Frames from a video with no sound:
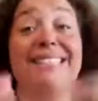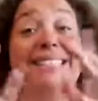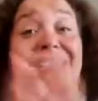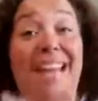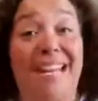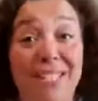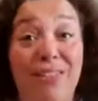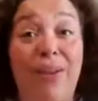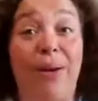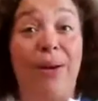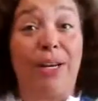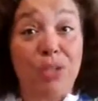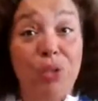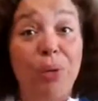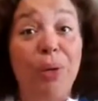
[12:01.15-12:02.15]
that's
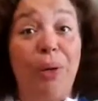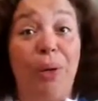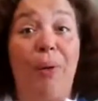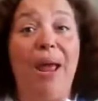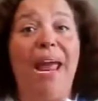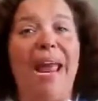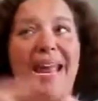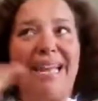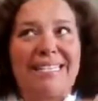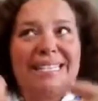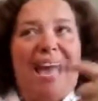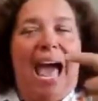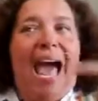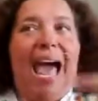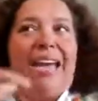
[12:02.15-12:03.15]
very true. It's
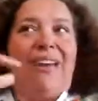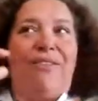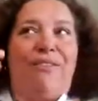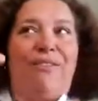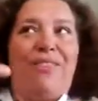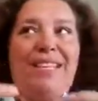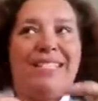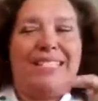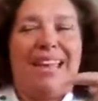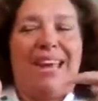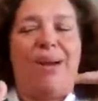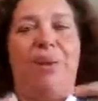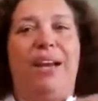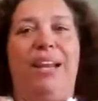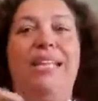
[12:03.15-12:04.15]
kind of this,
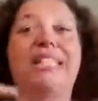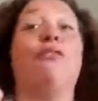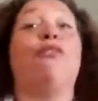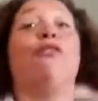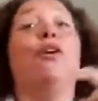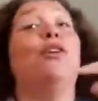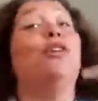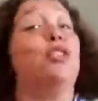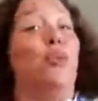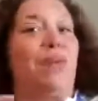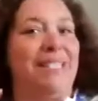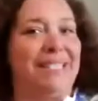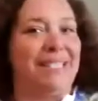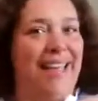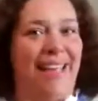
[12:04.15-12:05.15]
it's a
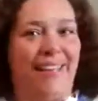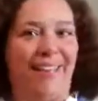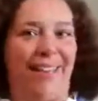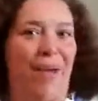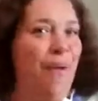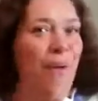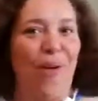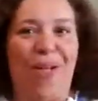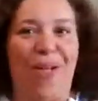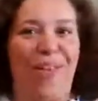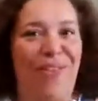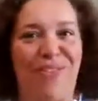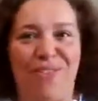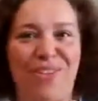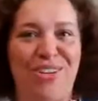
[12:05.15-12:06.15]
virtuous cycle. I won't call
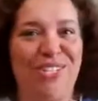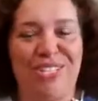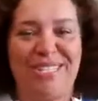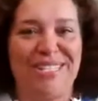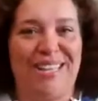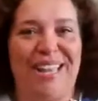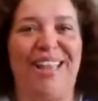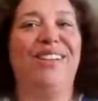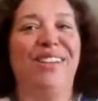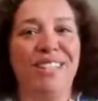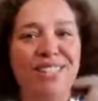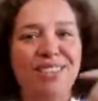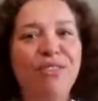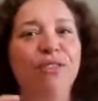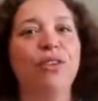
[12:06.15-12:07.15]
it a vicious cycle.
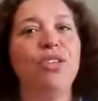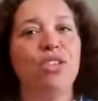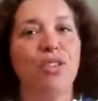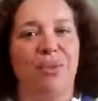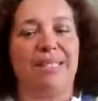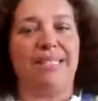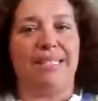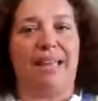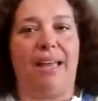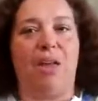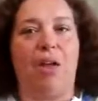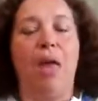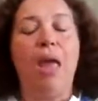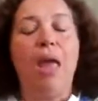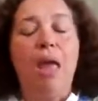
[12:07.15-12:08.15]
It's a virtuous
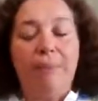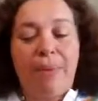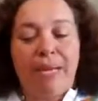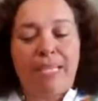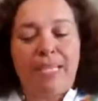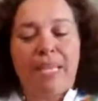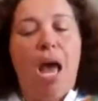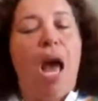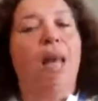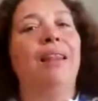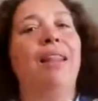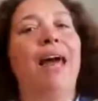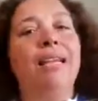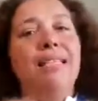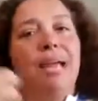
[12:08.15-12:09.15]
cycle because a
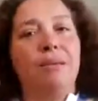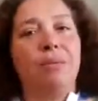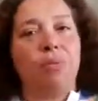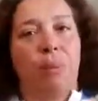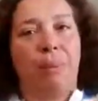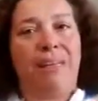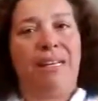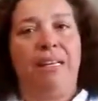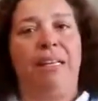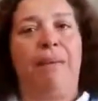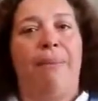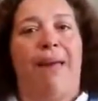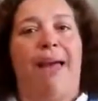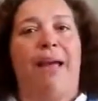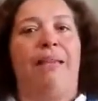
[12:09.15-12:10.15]
lot of times we're
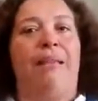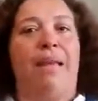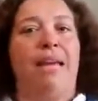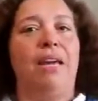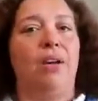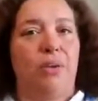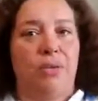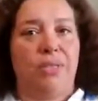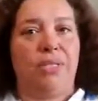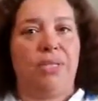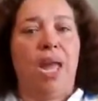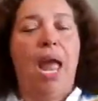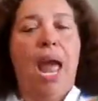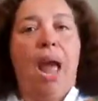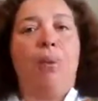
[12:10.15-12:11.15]
peeling back layers
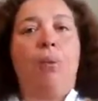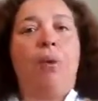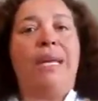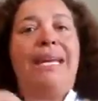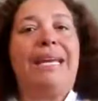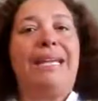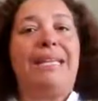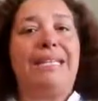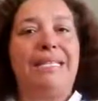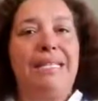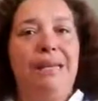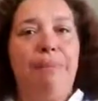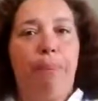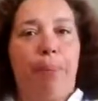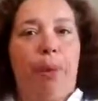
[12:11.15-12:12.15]
and we're getting
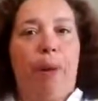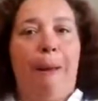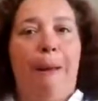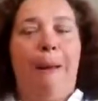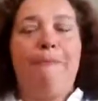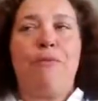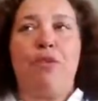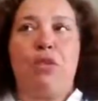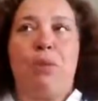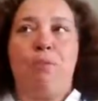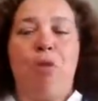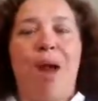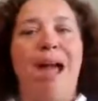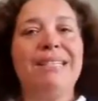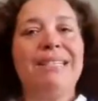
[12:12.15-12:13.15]
deeper. There's a
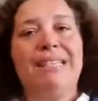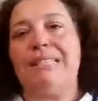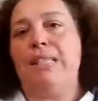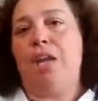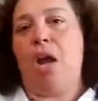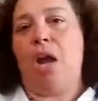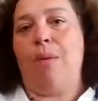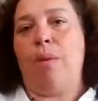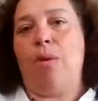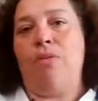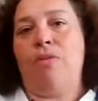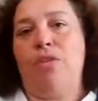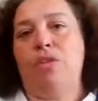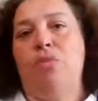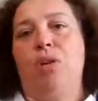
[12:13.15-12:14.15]
process in the
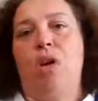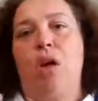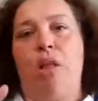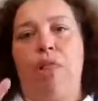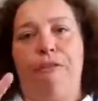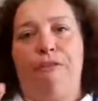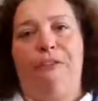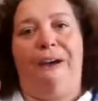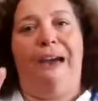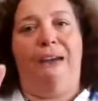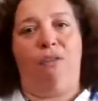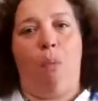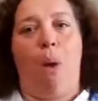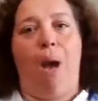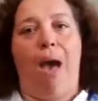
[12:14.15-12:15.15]
automotive industry called the
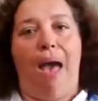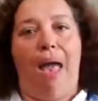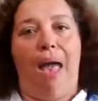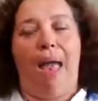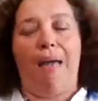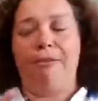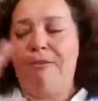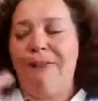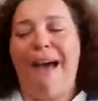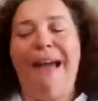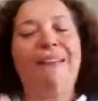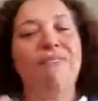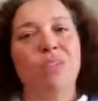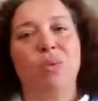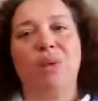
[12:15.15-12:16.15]
5 why. And
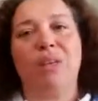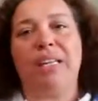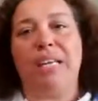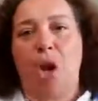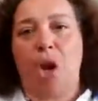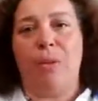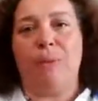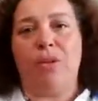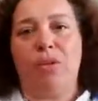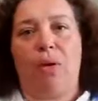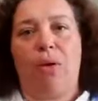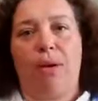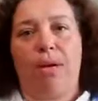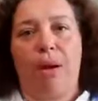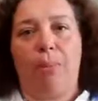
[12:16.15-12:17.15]
5 is really an
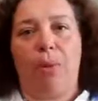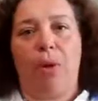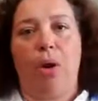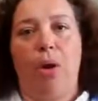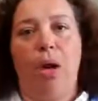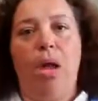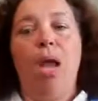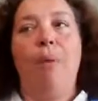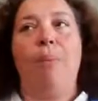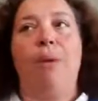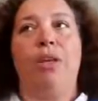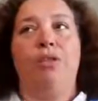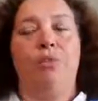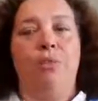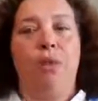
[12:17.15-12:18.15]
arbitrary number,
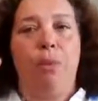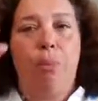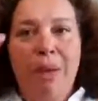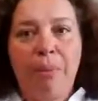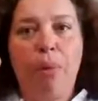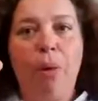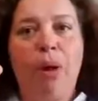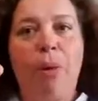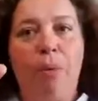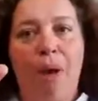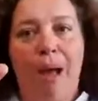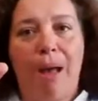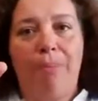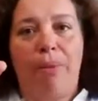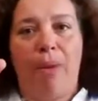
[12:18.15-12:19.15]
but you pinpoint a
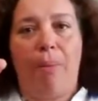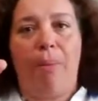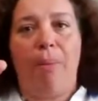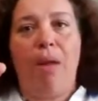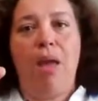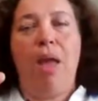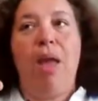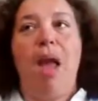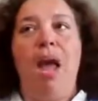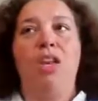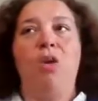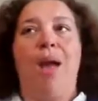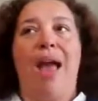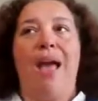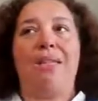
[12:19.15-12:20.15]
problem
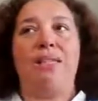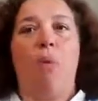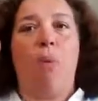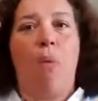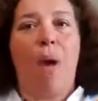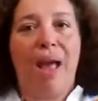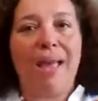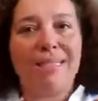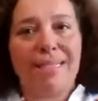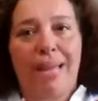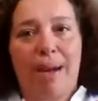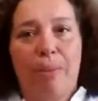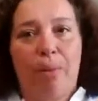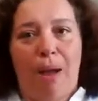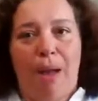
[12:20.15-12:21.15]
and you ask, why is
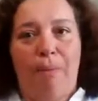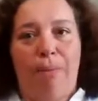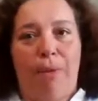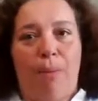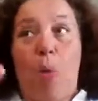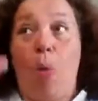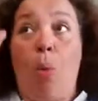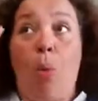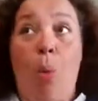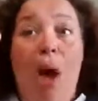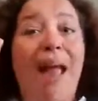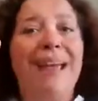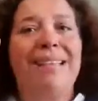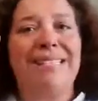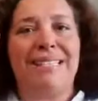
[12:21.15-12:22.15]
that a problem? Or
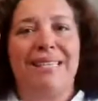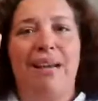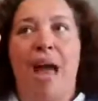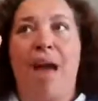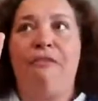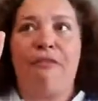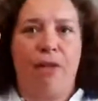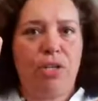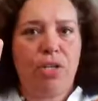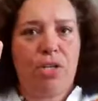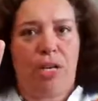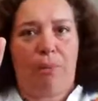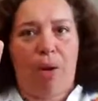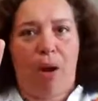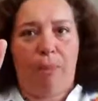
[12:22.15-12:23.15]
why is it not
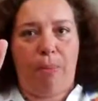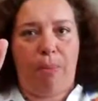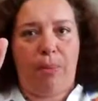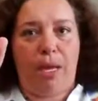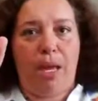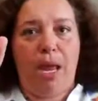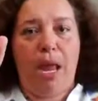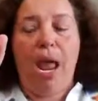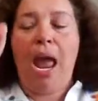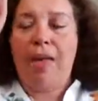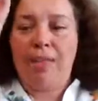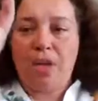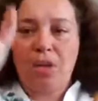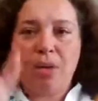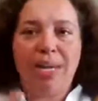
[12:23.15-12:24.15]
functioning properly?
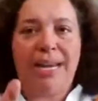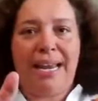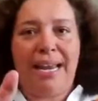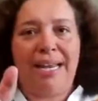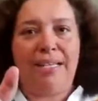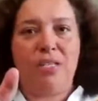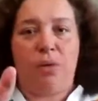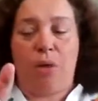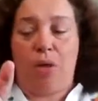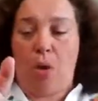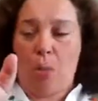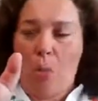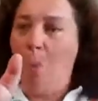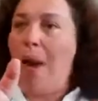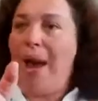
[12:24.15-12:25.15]
And then you get an answer and you
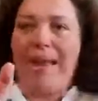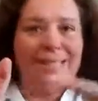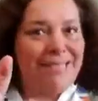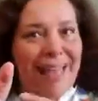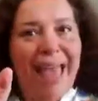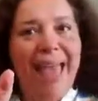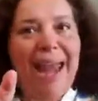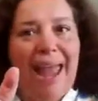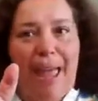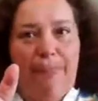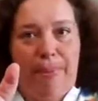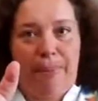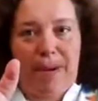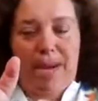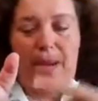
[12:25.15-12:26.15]
go, well, why is that
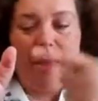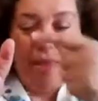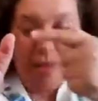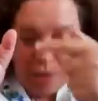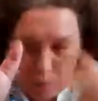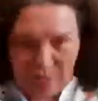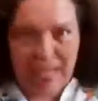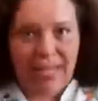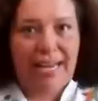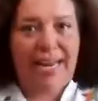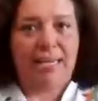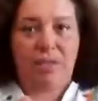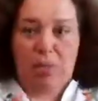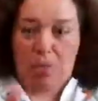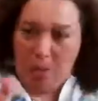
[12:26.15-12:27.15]
happening? And then you get an
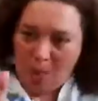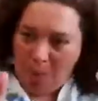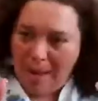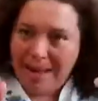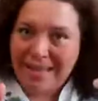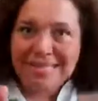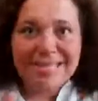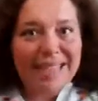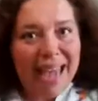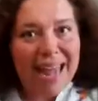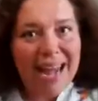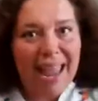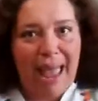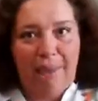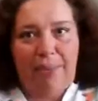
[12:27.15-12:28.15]
answer. Well, why is
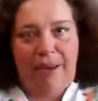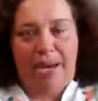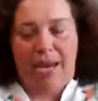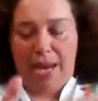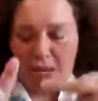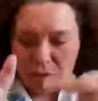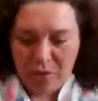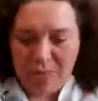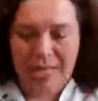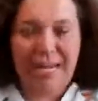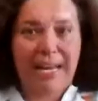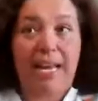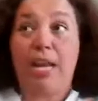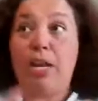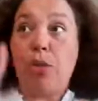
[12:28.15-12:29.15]
that happening? And you get an
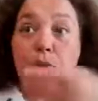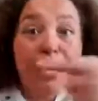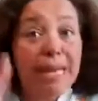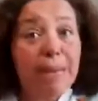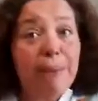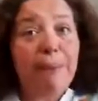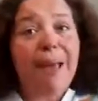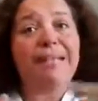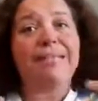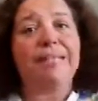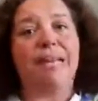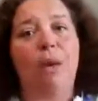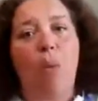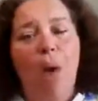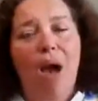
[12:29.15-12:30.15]
answer and you keep
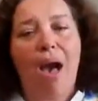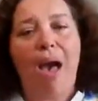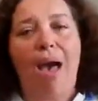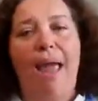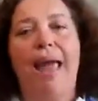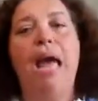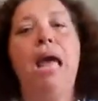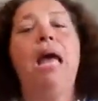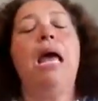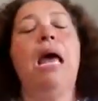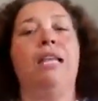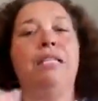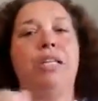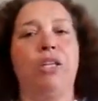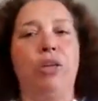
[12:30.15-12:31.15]
asking why
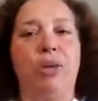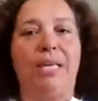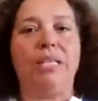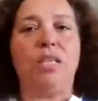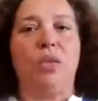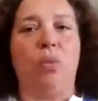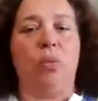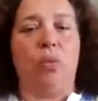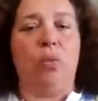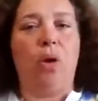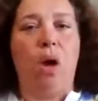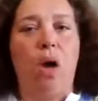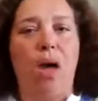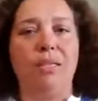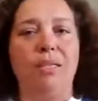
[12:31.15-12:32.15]
until you get to the root
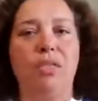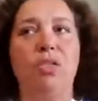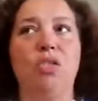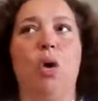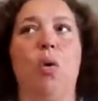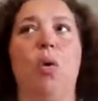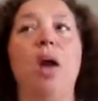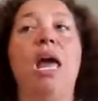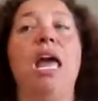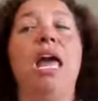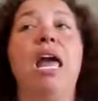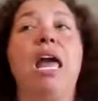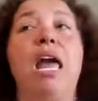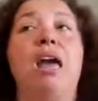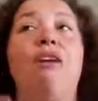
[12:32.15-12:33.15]
cause. So
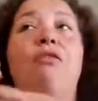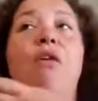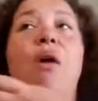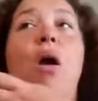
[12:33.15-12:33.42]
if